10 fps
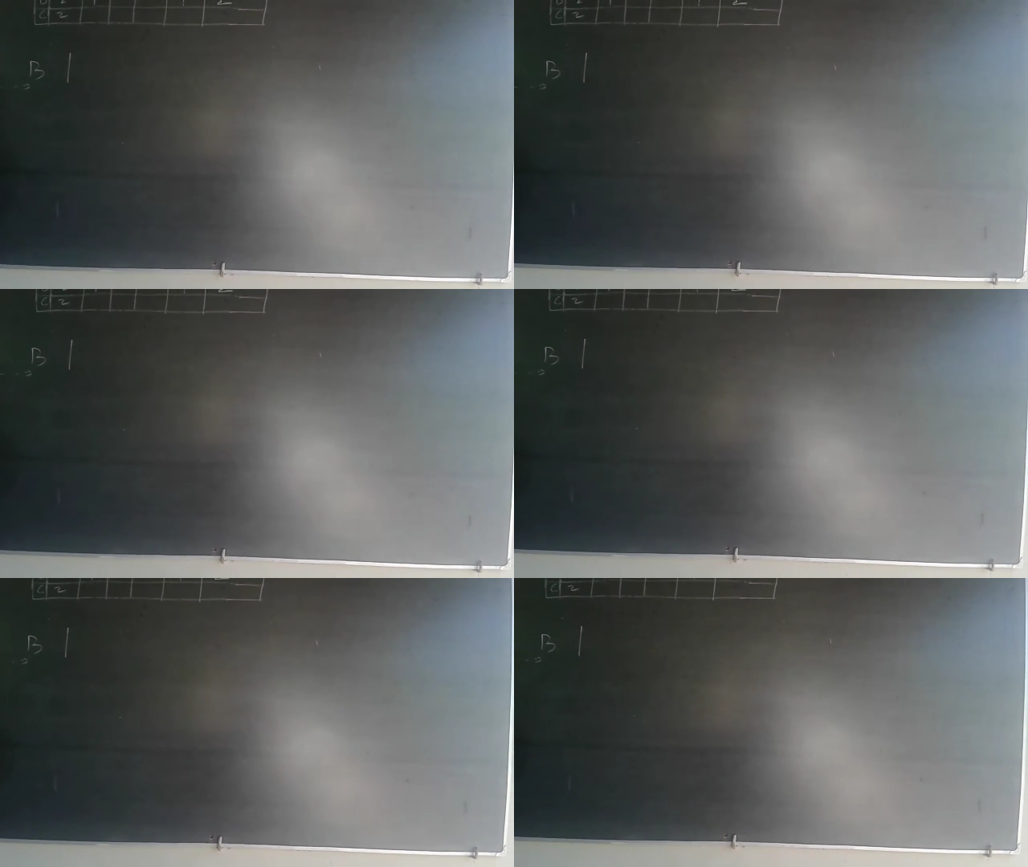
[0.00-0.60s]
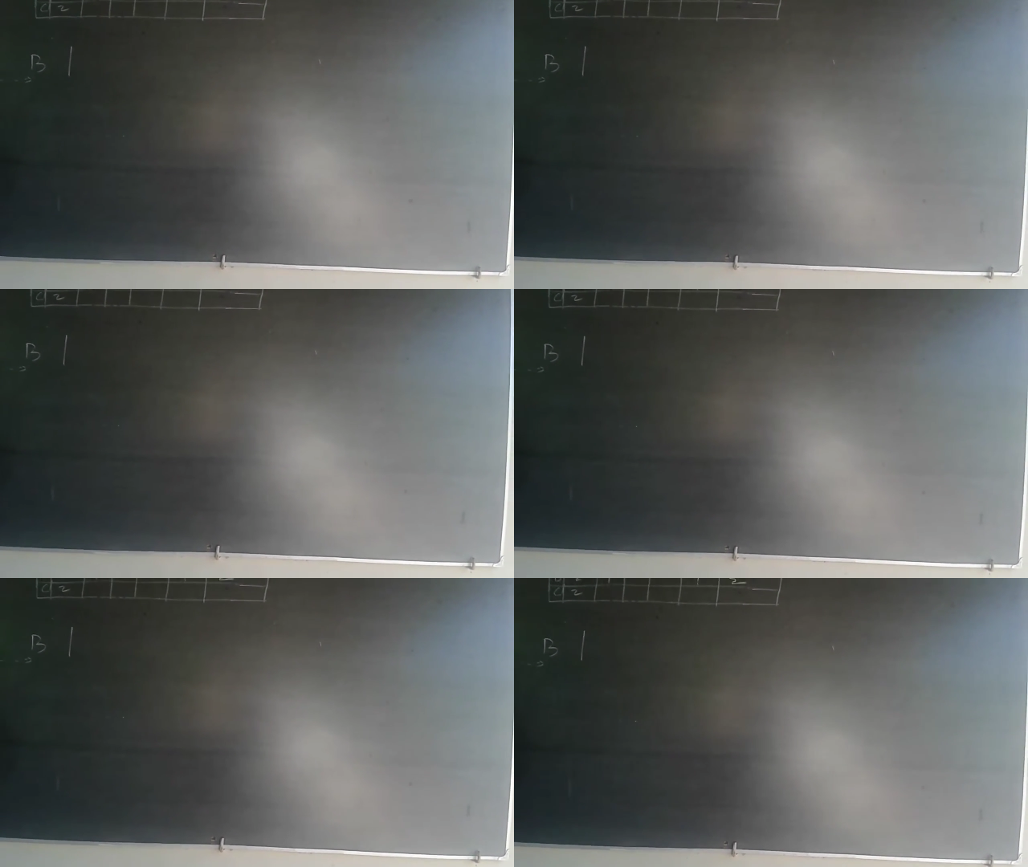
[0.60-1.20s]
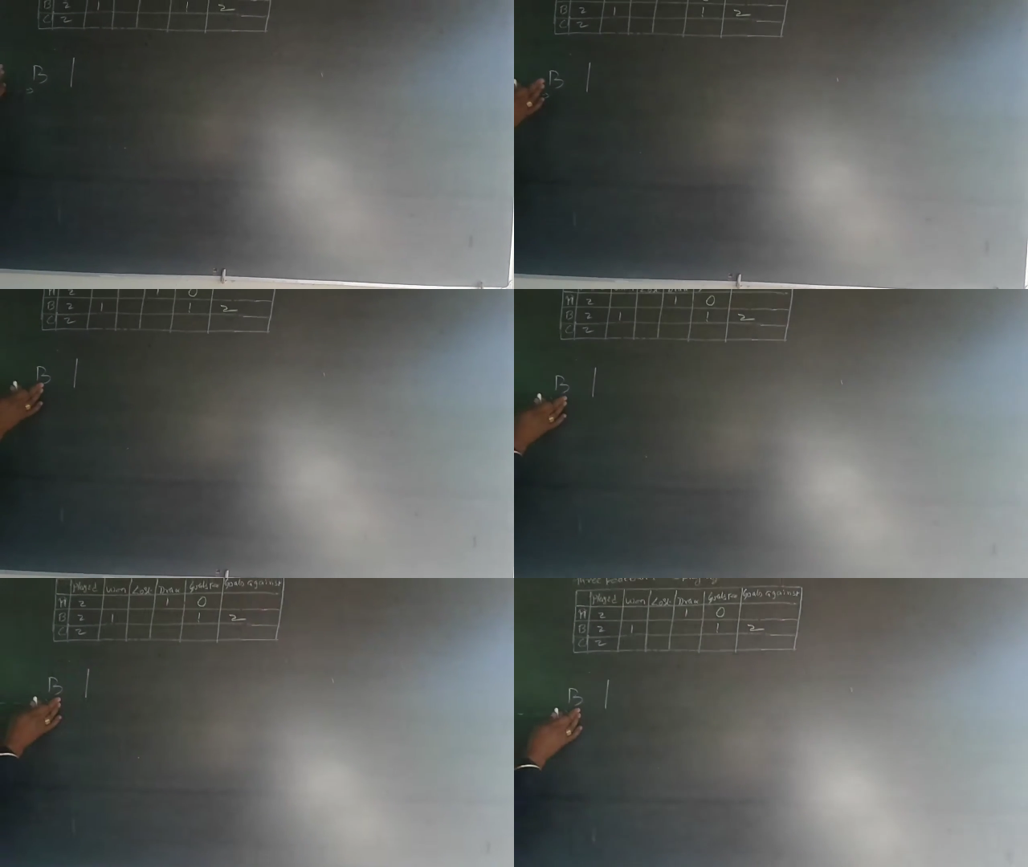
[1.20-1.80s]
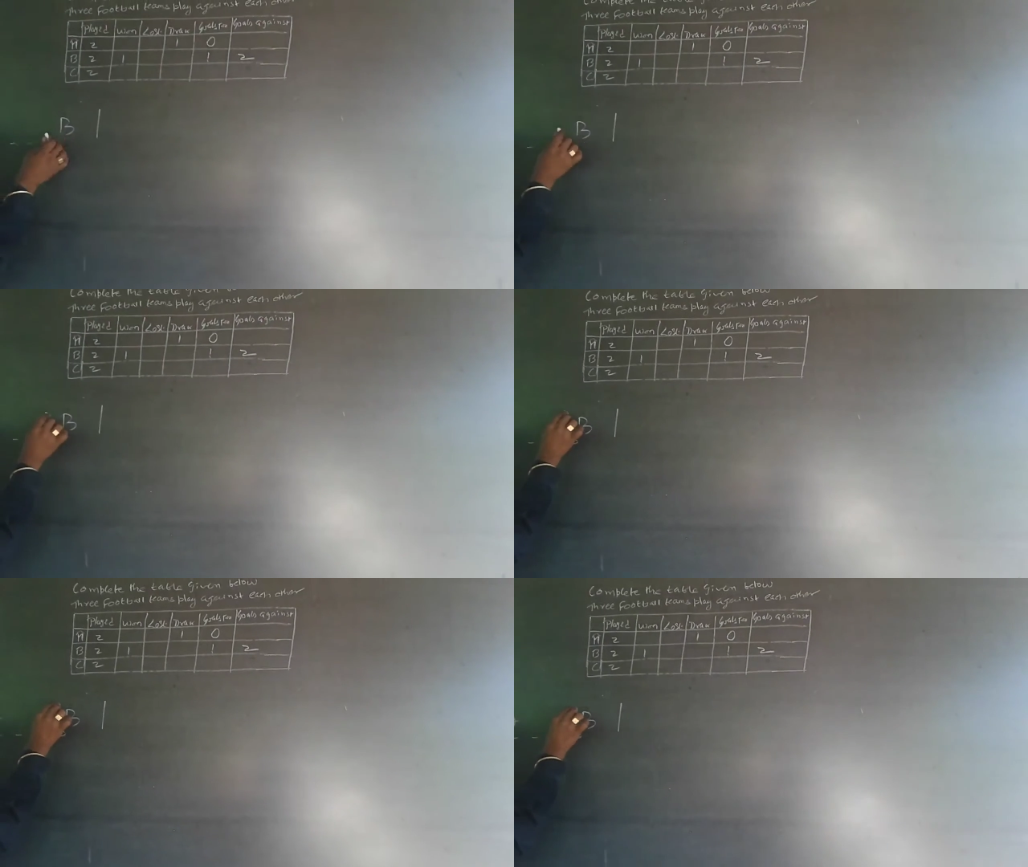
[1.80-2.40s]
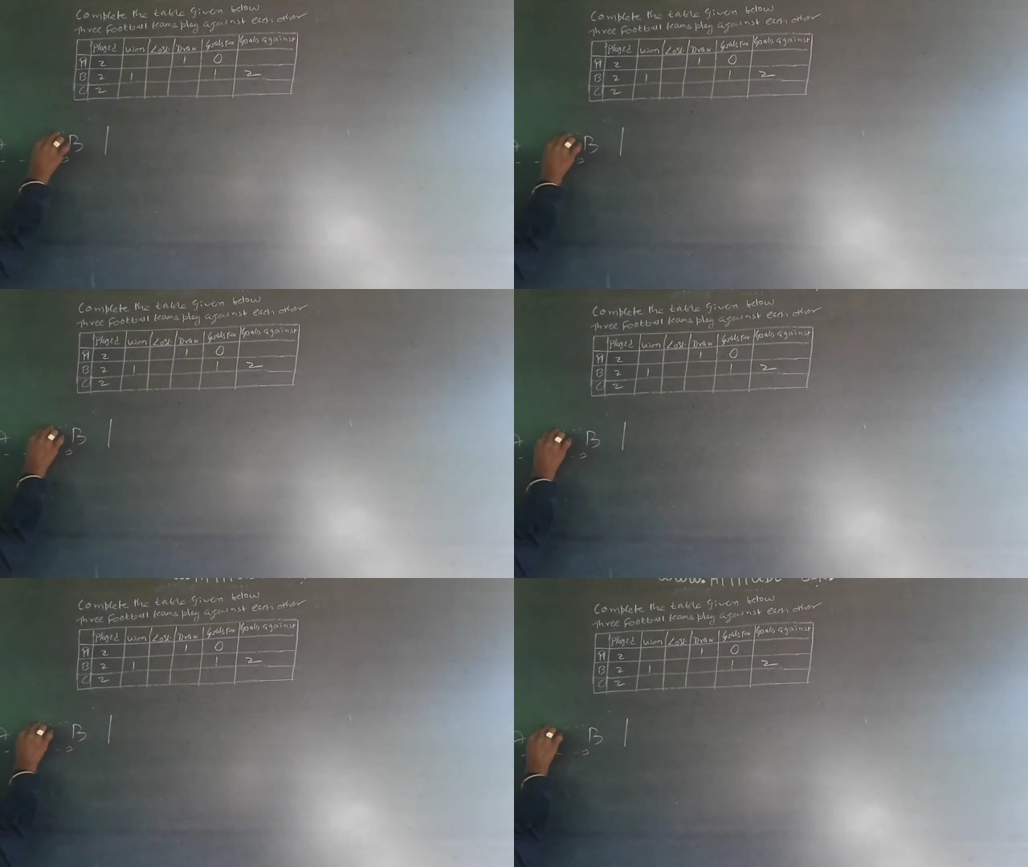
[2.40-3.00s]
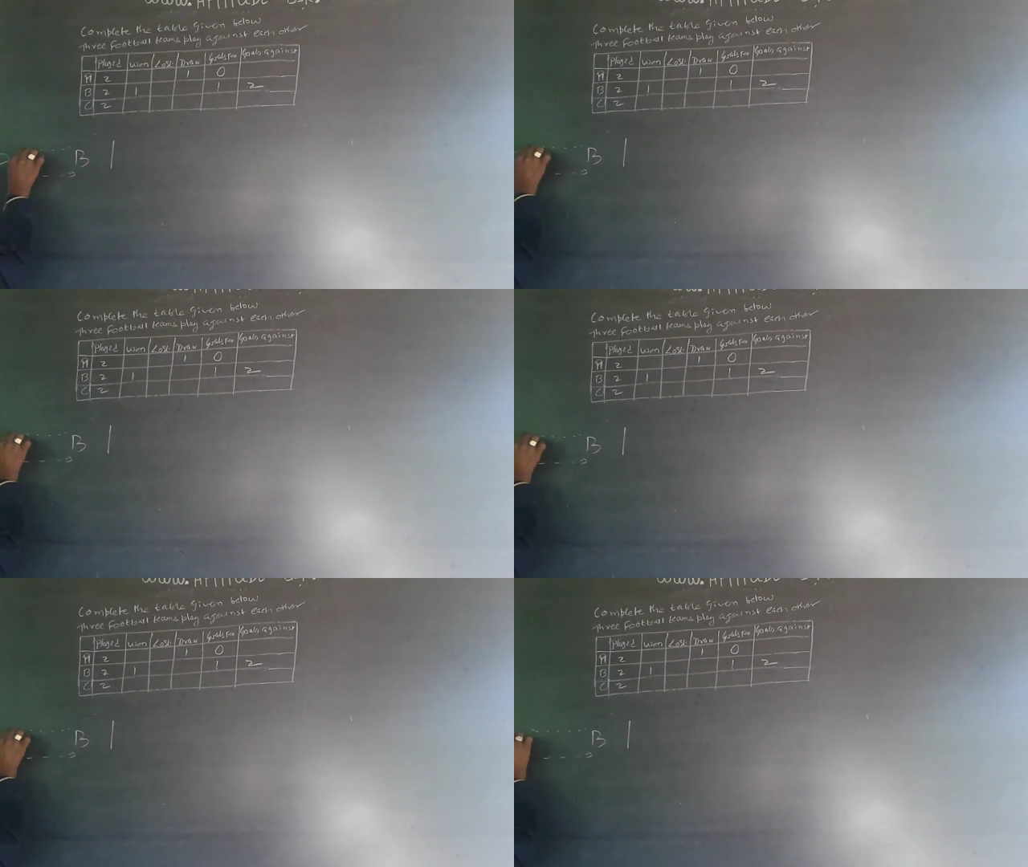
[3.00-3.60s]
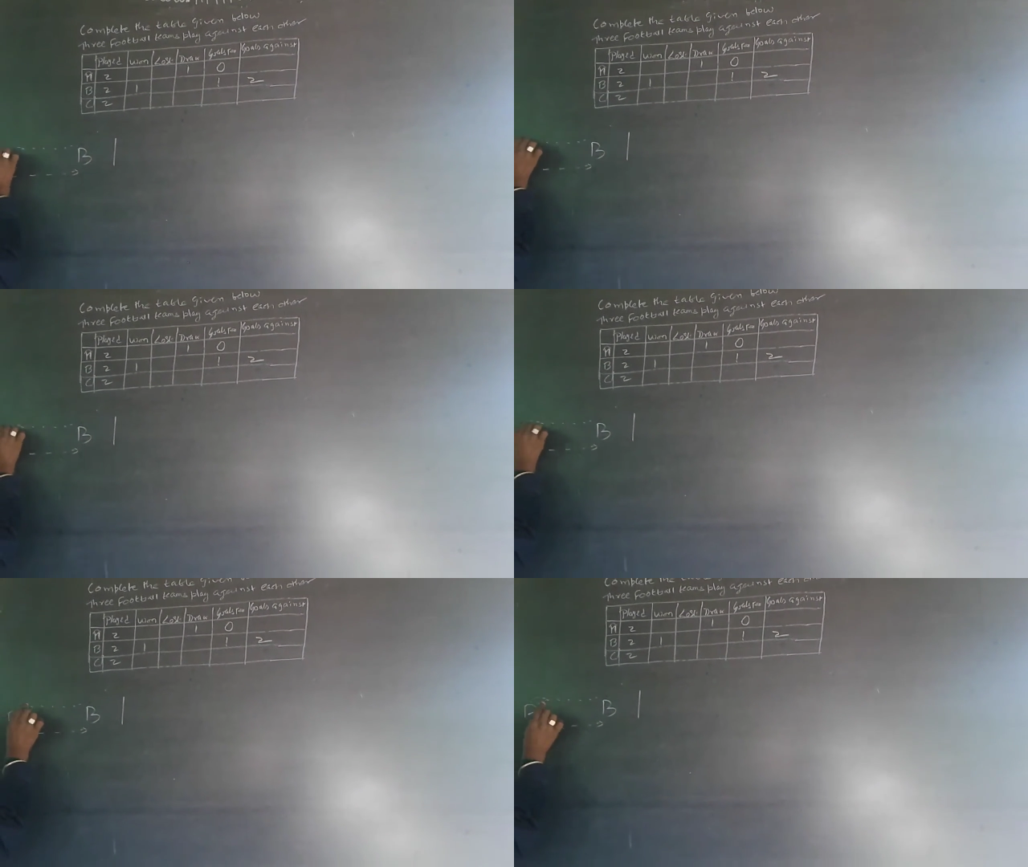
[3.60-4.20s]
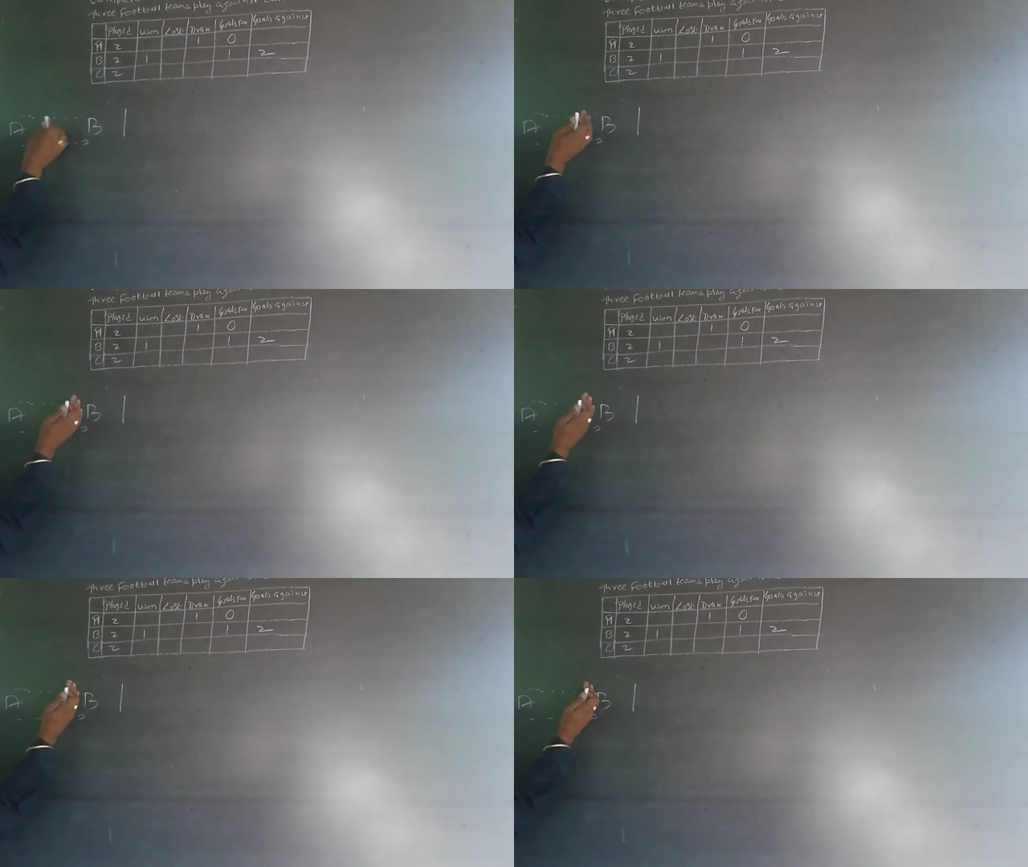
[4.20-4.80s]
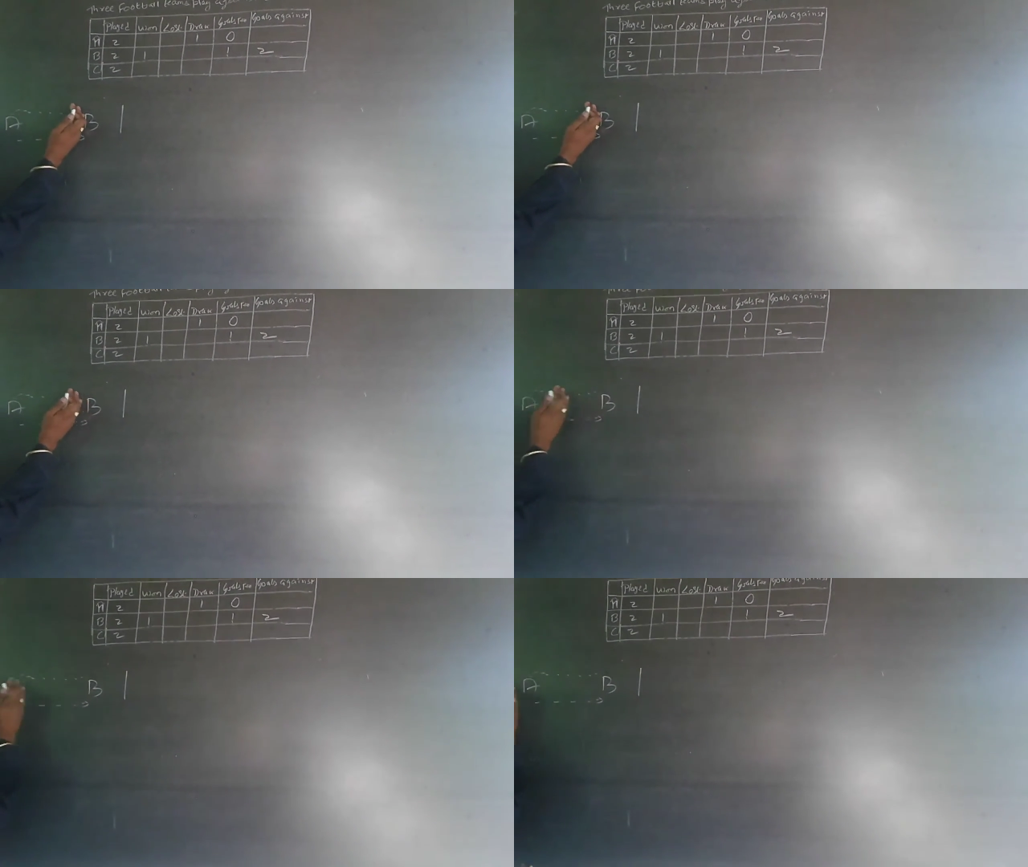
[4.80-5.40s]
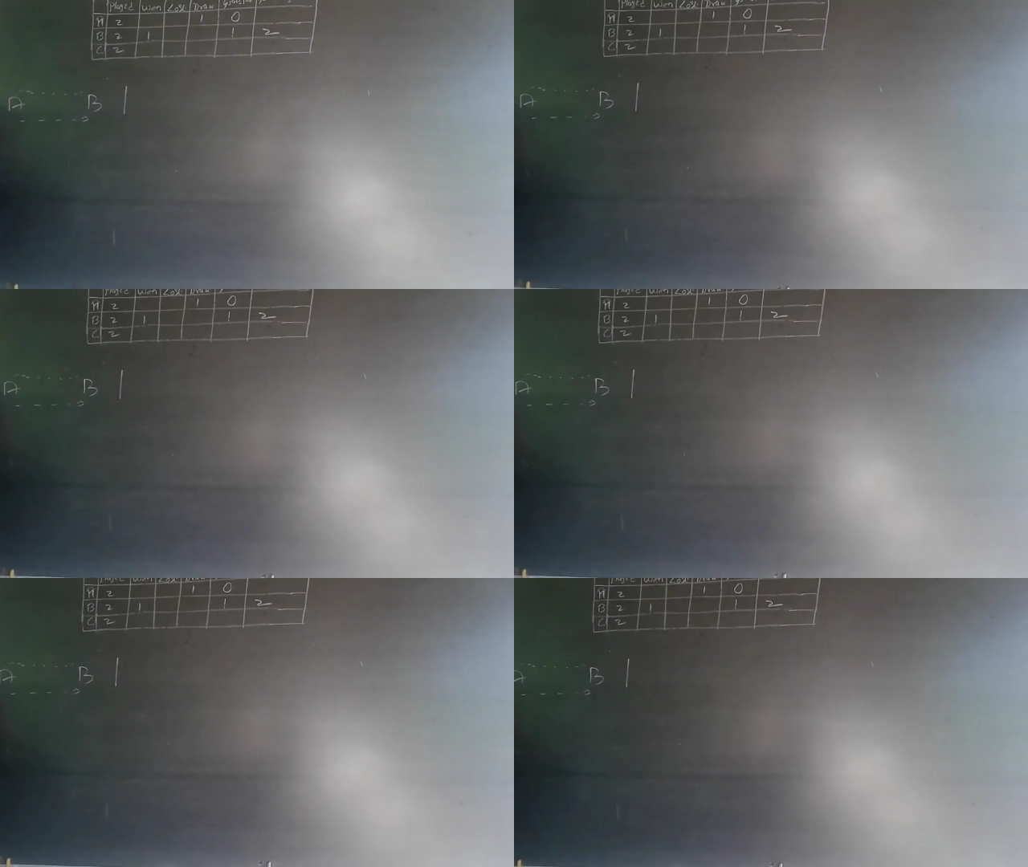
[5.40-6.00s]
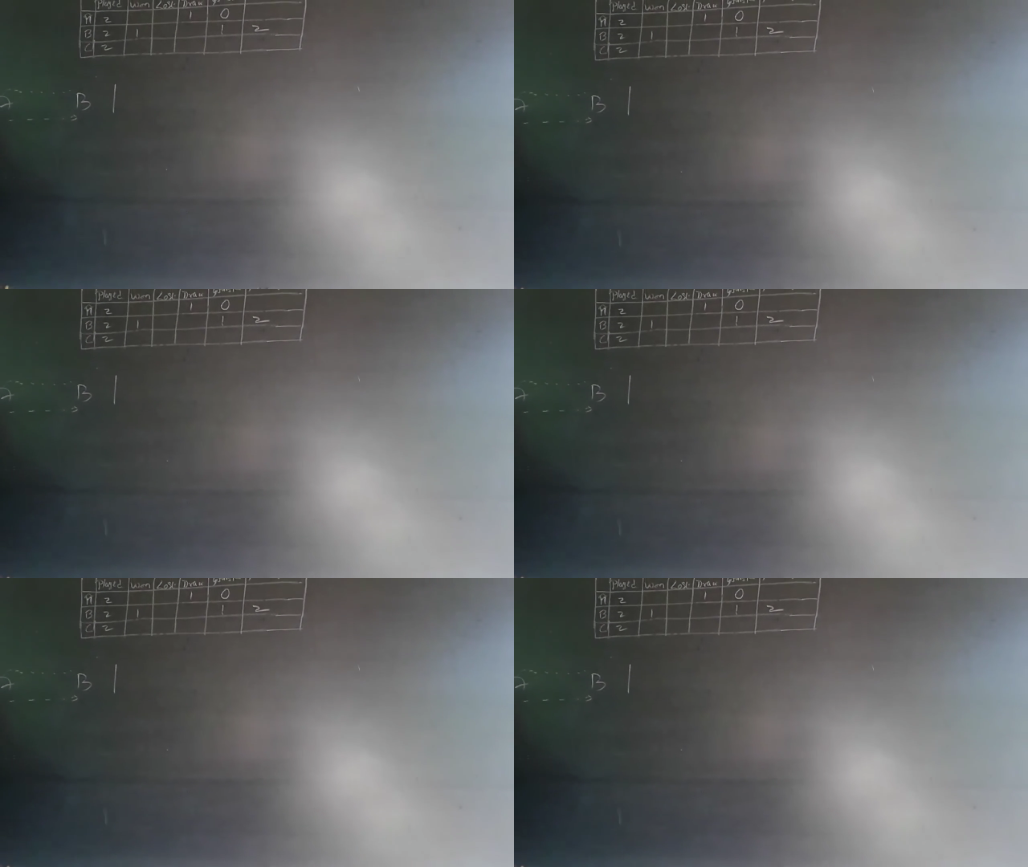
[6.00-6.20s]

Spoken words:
No face is visible, so there are no lips to read.